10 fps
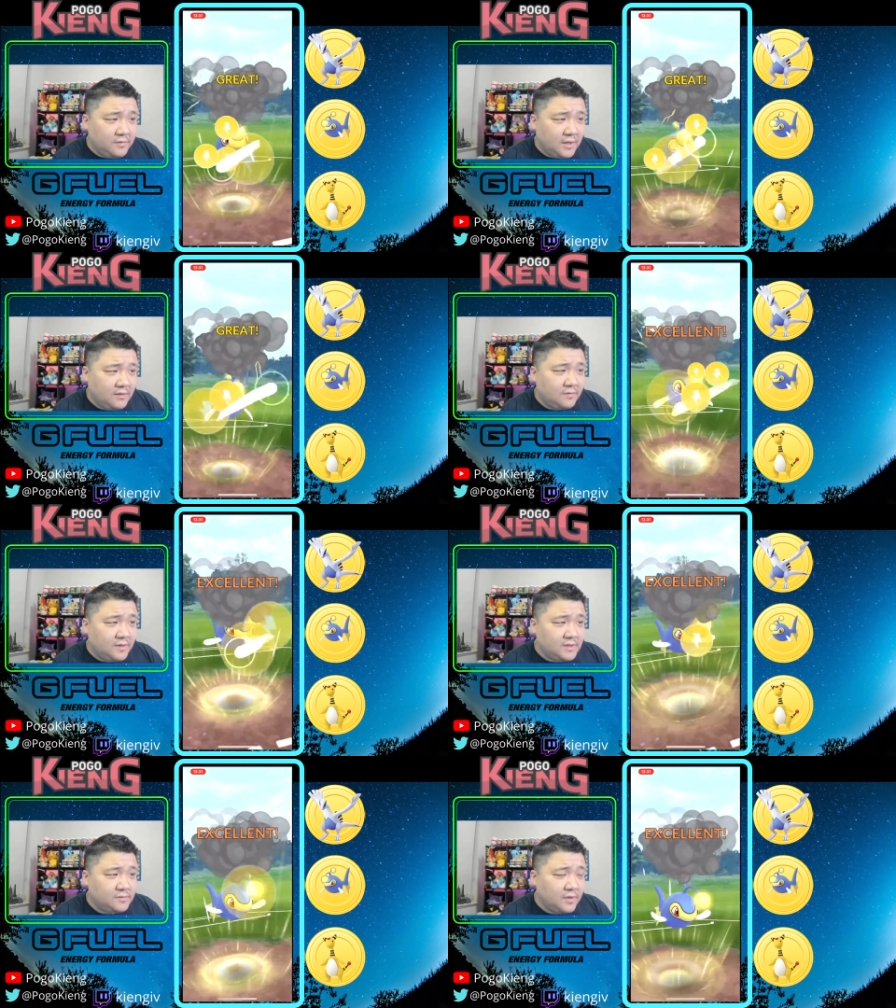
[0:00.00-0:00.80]
I don't think
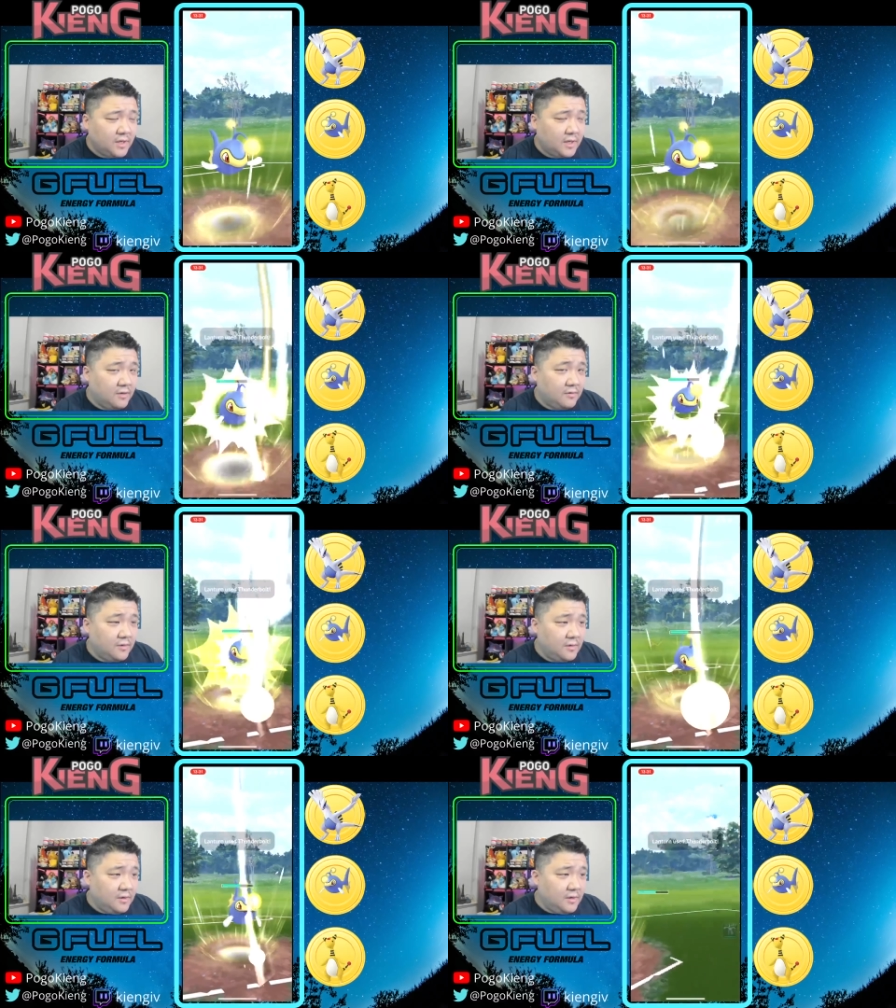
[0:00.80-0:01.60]
this will KO
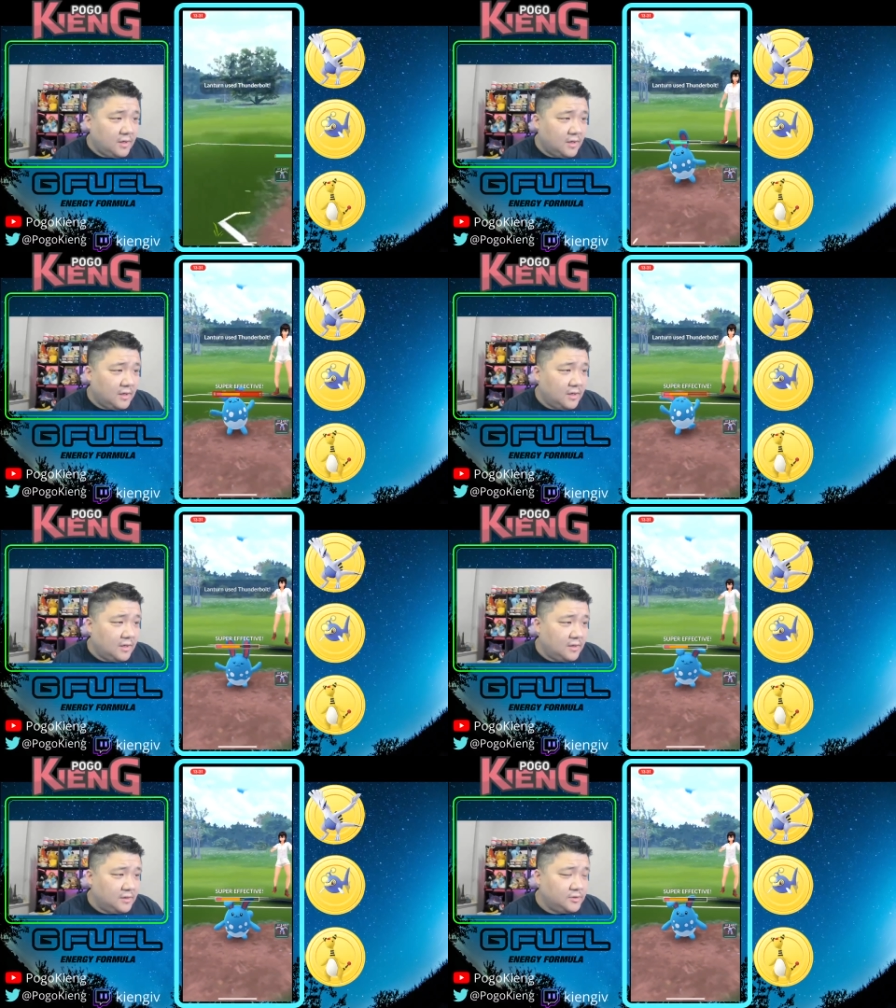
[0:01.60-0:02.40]
uh,
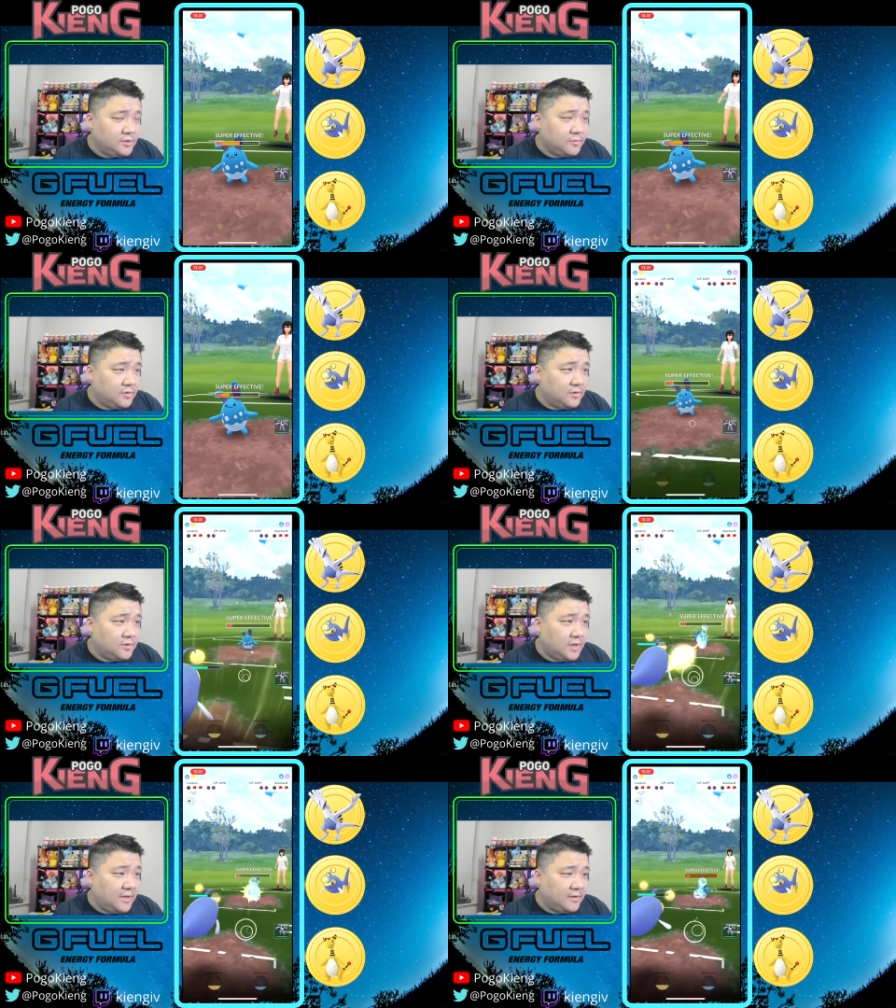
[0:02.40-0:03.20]
Azumarill
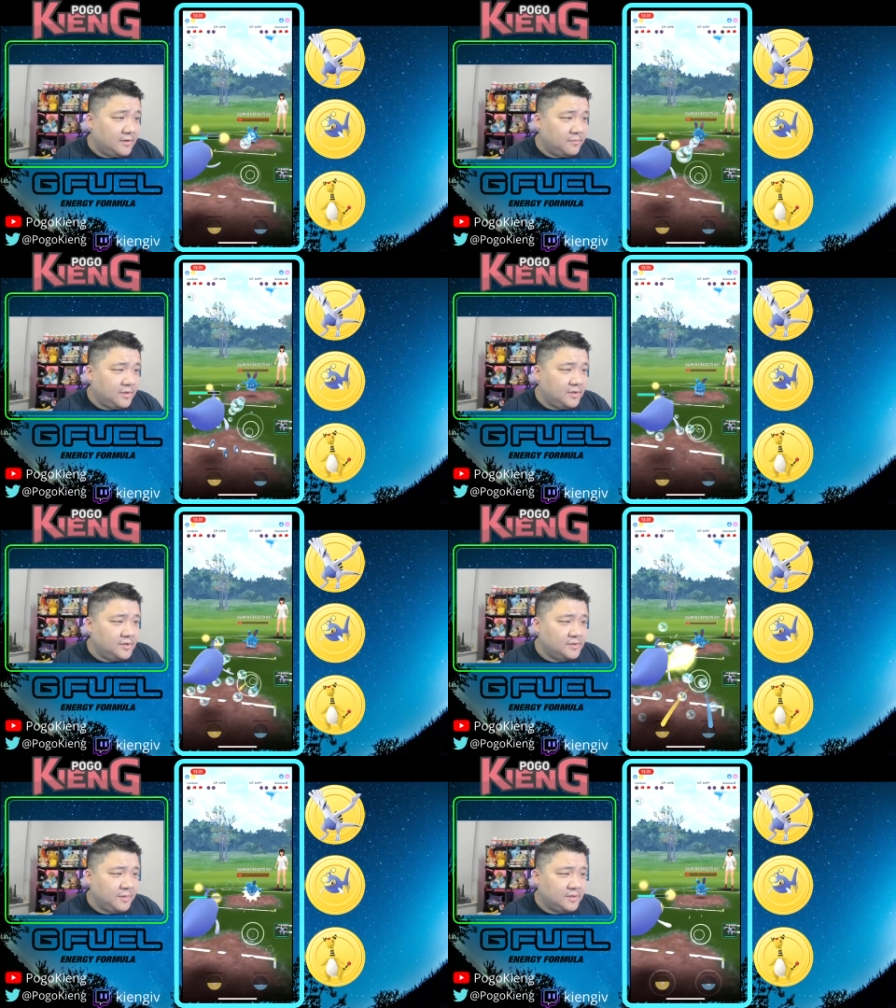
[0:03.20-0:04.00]
either, but you
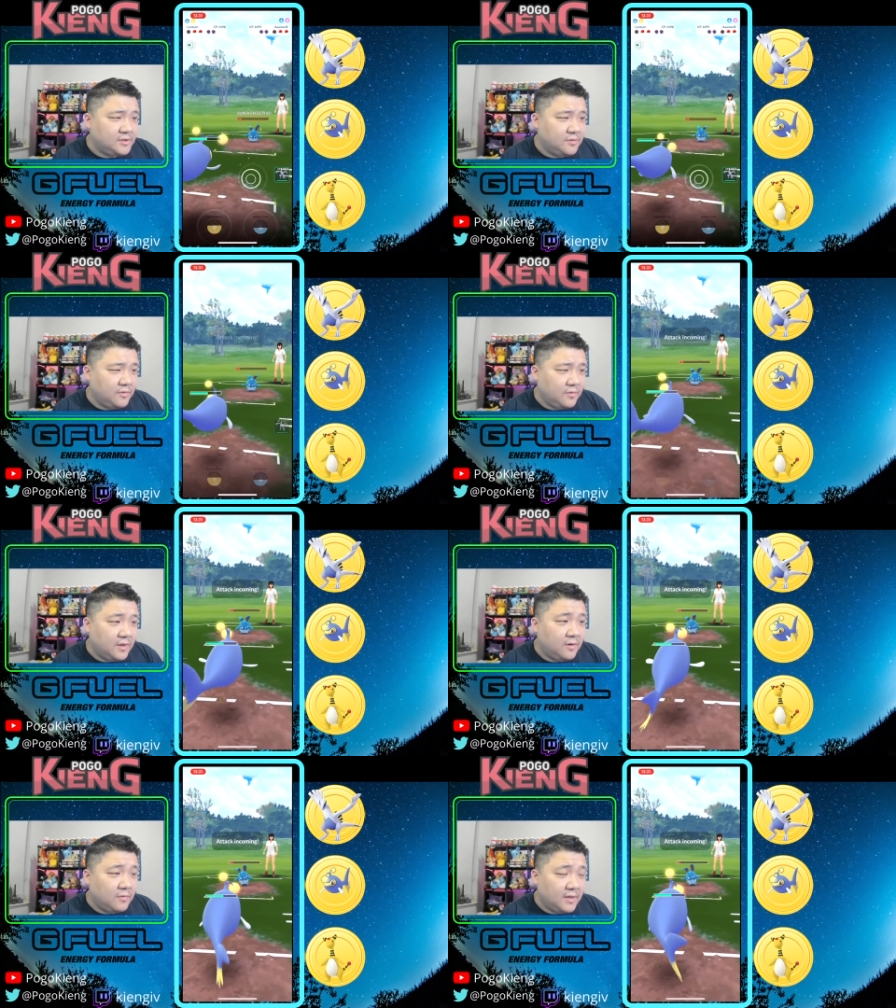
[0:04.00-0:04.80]
just make sure they
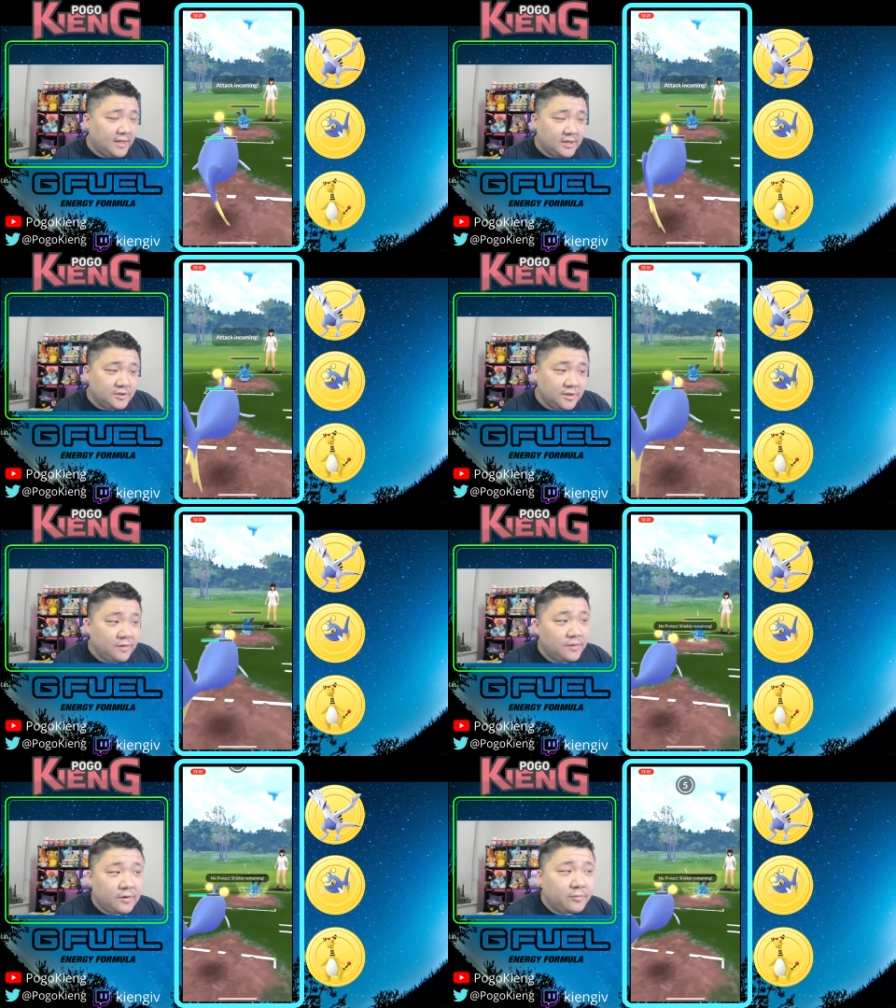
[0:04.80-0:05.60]
don't want to catch the
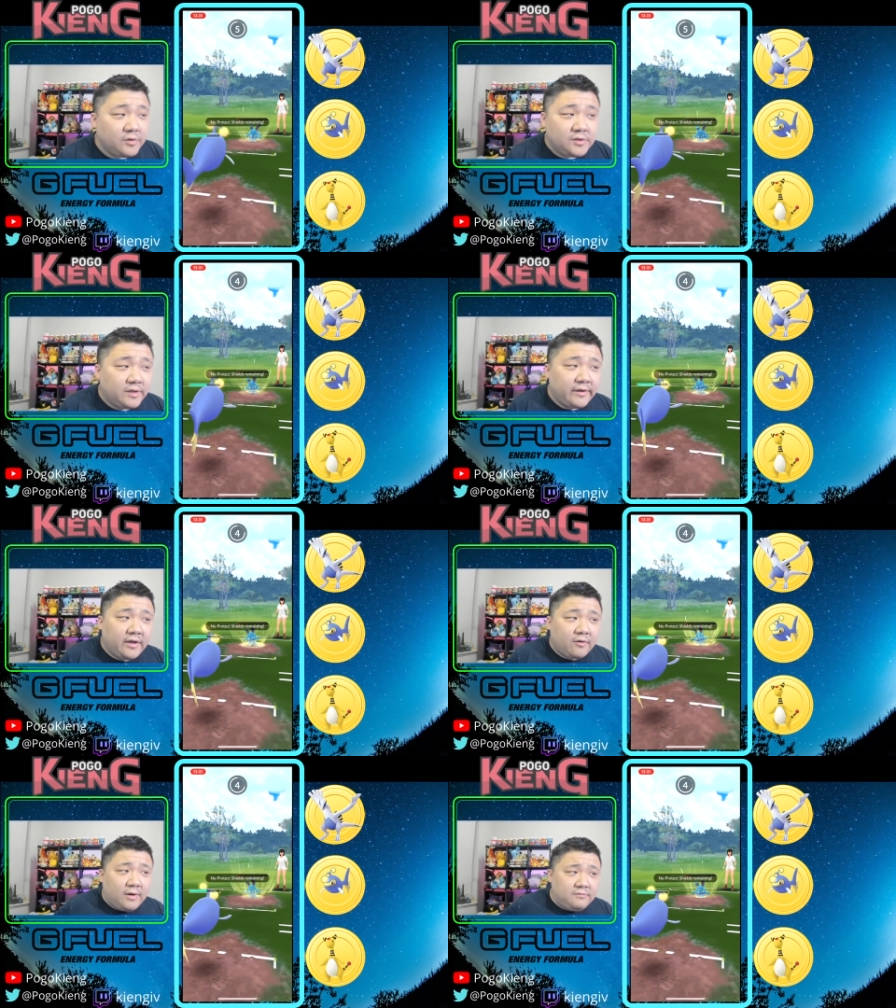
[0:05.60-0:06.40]
thunderbolt on like a
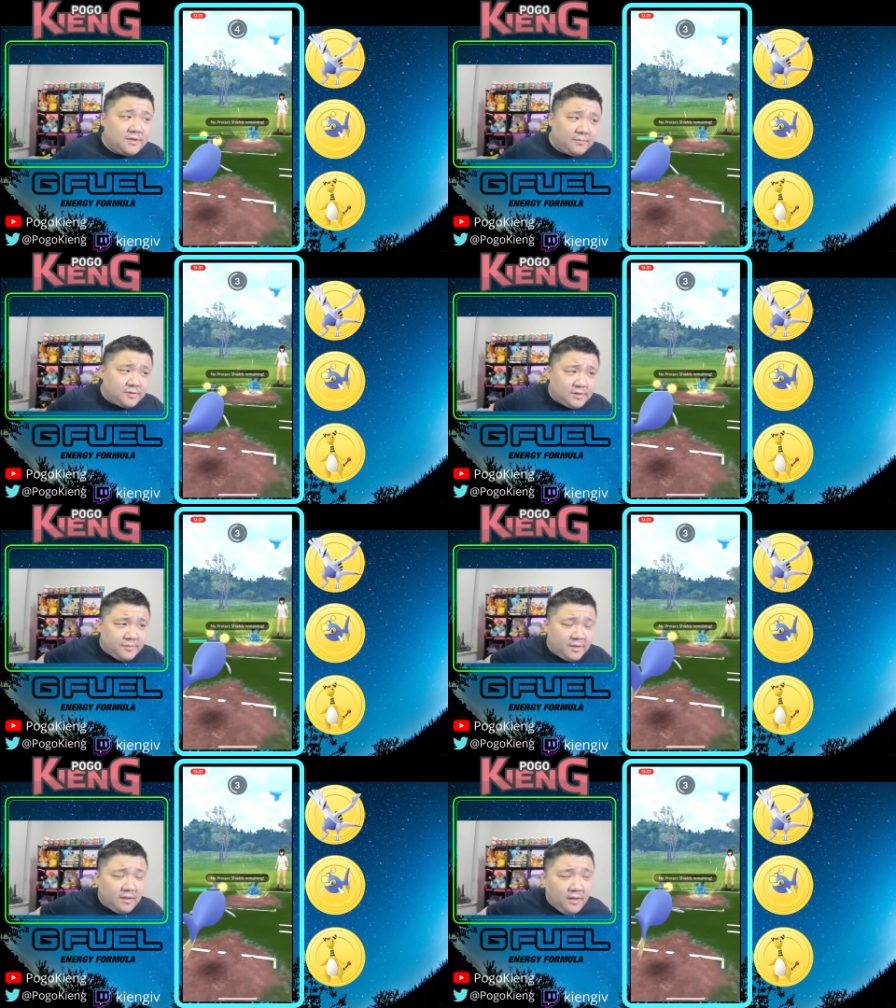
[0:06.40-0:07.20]
ground type or something.